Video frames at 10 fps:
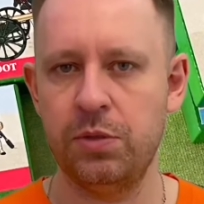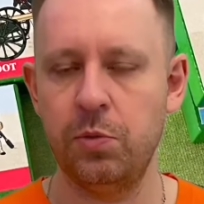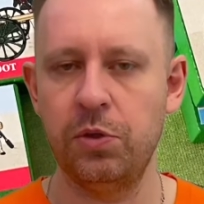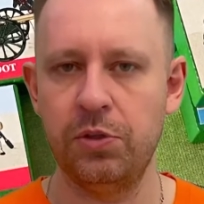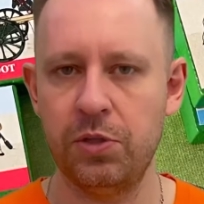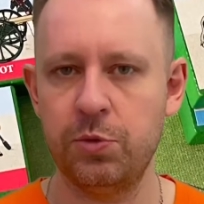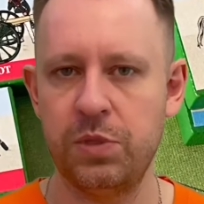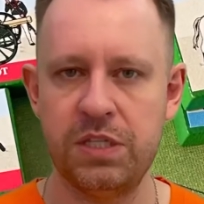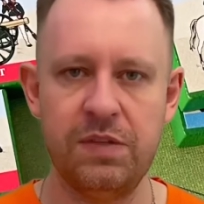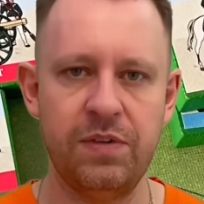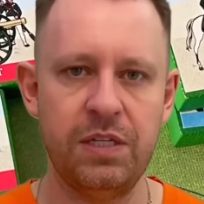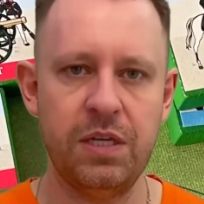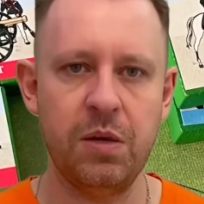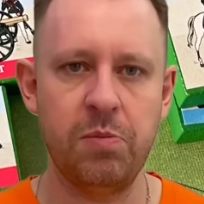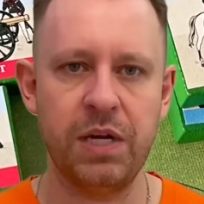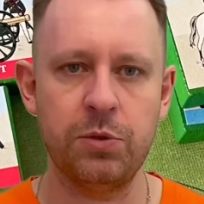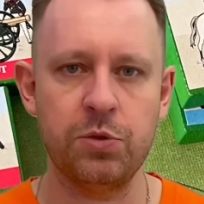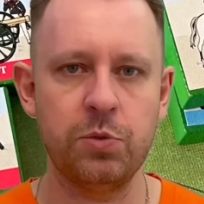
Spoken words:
will not receive any banners,